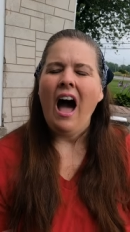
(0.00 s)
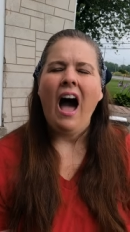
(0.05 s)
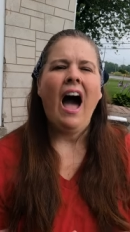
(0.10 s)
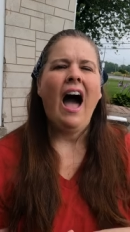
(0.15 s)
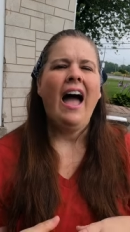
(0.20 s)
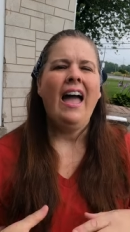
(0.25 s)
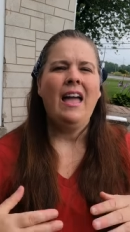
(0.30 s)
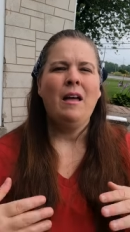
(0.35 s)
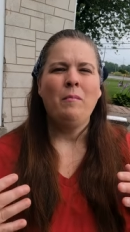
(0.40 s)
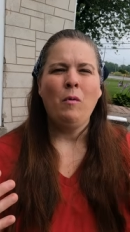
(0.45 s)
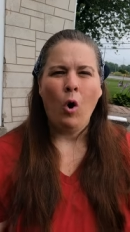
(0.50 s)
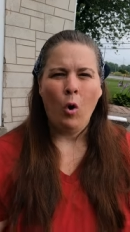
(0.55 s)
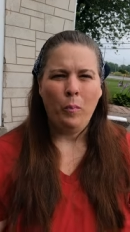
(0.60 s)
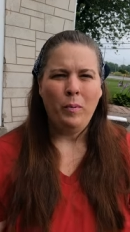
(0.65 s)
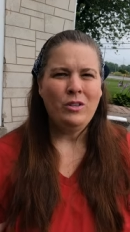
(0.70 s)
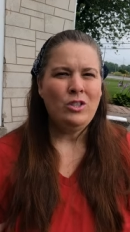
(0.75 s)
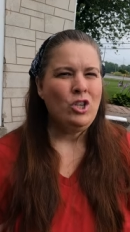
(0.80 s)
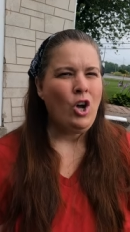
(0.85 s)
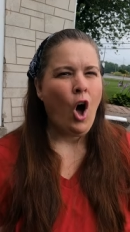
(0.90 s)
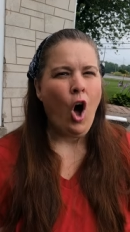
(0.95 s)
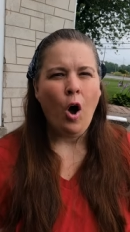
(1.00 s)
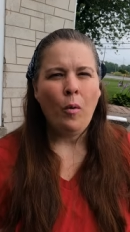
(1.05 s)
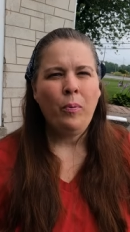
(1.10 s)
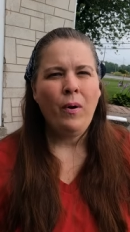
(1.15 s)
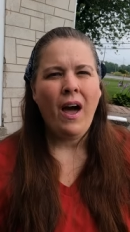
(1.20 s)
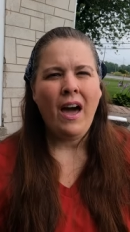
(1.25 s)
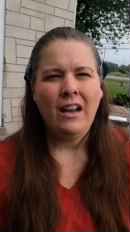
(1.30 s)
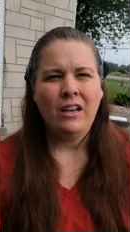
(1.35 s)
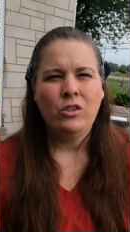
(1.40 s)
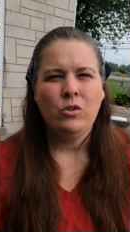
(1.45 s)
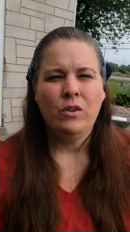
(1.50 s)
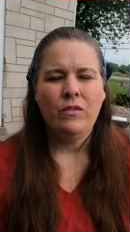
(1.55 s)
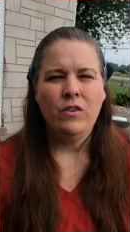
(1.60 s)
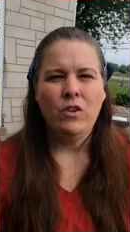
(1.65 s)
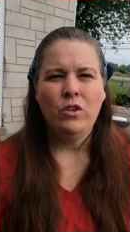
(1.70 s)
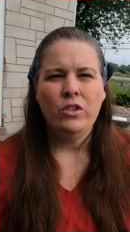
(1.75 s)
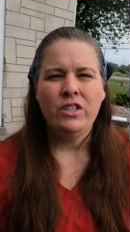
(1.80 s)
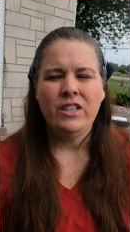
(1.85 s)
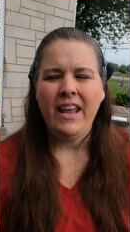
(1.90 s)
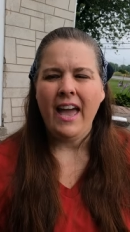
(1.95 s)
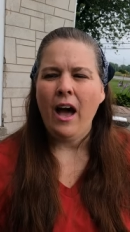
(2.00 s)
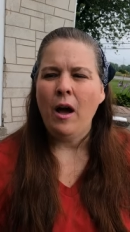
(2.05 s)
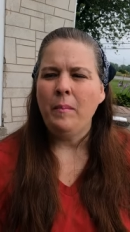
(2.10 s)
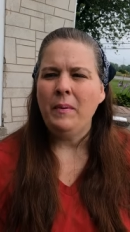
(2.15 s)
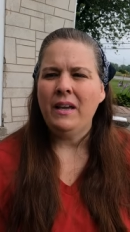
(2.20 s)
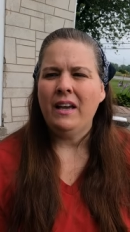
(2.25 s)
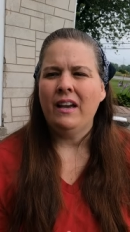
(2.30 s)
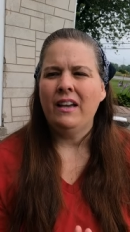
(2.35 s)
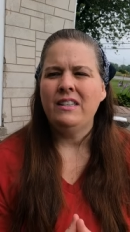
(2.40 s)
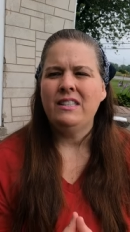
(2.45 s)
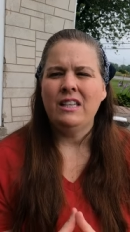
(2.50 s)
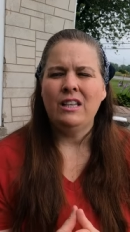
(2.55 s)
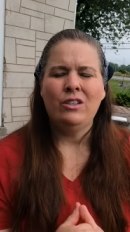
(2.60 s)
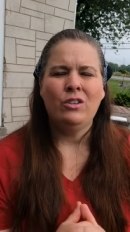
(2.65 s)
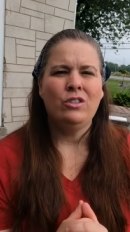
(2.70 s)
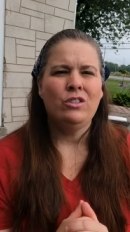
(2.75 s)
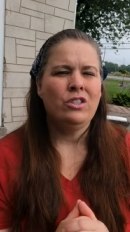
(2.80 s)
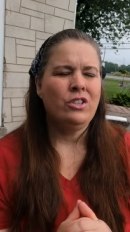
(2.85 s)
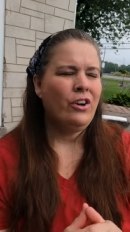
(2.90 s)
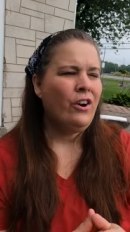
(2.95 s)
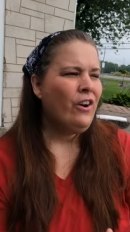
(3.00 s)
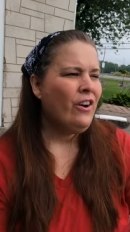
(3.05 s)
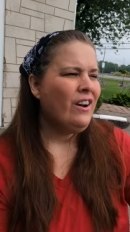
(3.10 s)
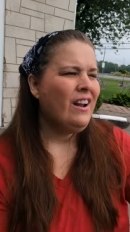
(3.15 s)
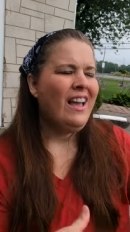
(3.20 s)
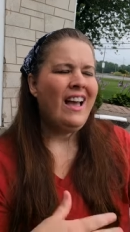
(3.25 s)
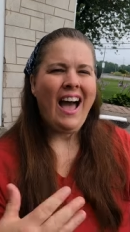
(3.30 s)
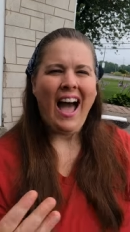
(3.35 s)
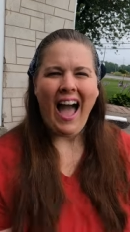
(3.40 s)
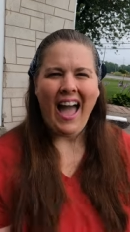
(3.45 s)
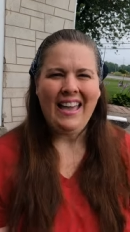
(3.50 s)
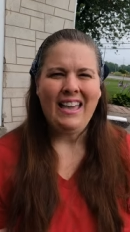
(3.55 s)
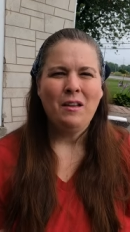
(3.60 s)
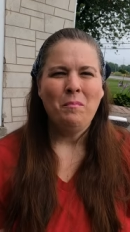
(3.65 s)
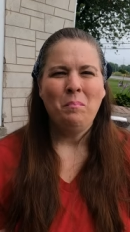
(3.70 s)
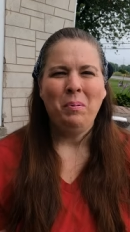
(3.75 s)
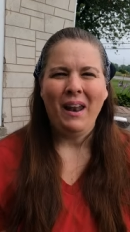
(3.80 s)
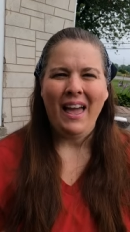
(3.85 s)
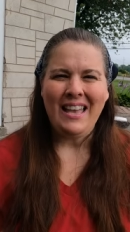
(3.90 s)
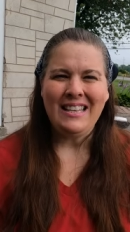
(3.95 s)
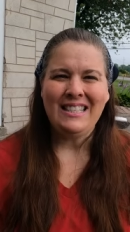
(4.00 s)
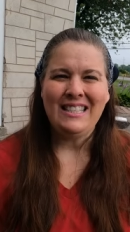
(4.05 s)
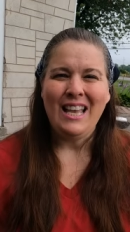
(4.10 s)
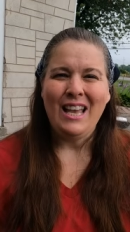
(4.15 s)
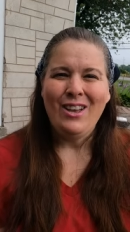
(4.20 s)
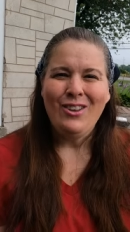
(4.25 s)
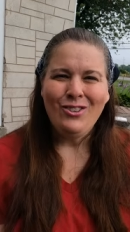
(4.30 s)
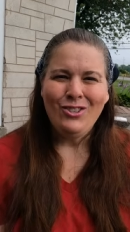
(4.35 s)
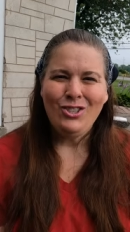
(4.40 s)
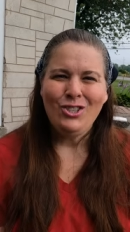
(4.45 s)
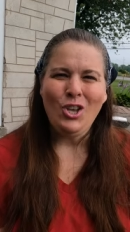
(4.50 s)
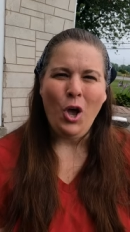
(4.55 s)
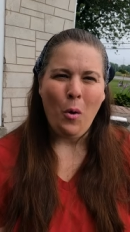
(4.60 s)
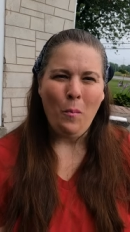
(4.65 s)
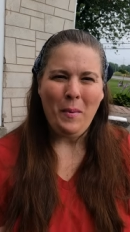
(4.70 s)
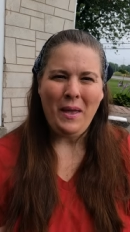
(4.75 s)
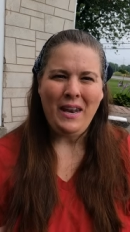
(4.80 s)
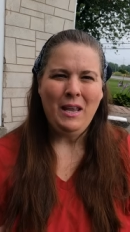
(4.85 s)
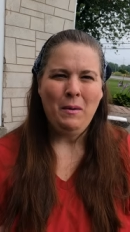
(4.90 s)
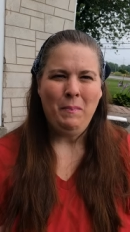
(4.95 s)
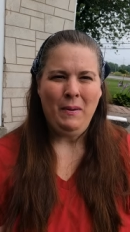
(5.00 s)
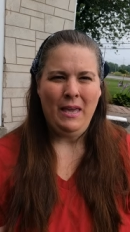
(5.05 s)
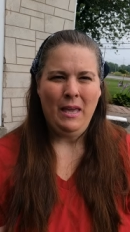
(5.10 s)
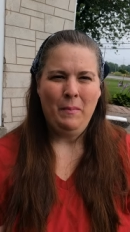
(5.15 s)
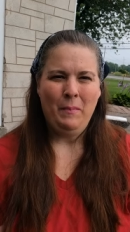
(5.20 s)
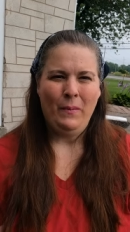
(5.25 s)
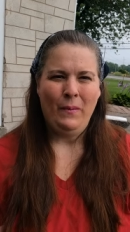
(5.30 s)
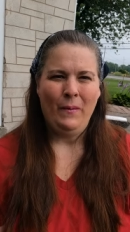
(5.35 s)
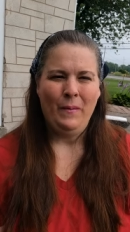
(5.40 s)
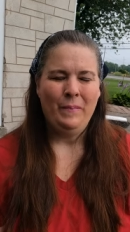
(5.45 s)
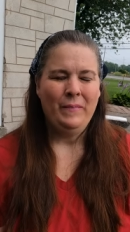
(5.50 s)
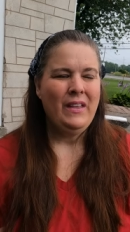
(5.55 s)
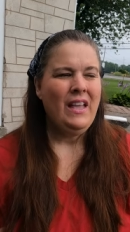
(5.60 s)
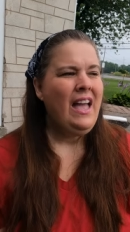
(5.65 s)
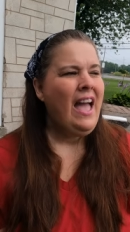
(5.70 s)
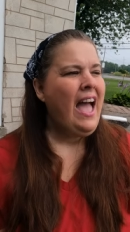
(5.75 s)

I am open to all product reviews now because in turn, I can bless so many people.